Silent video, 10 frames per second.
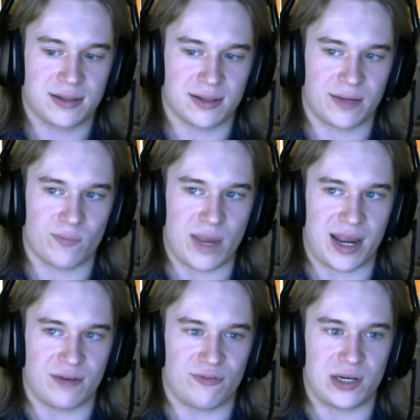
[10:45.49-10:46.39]
like
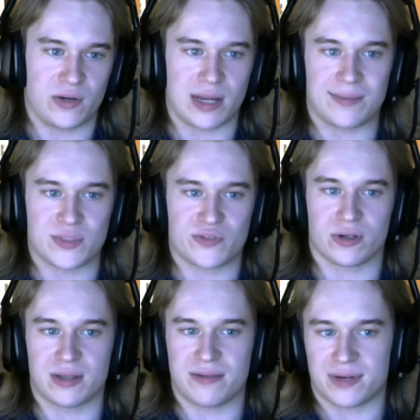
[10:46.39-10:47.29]
made video games
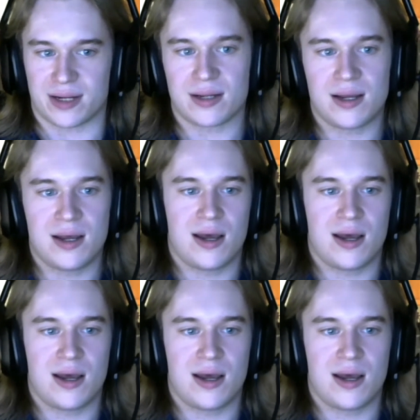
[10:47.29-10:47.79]
for a living.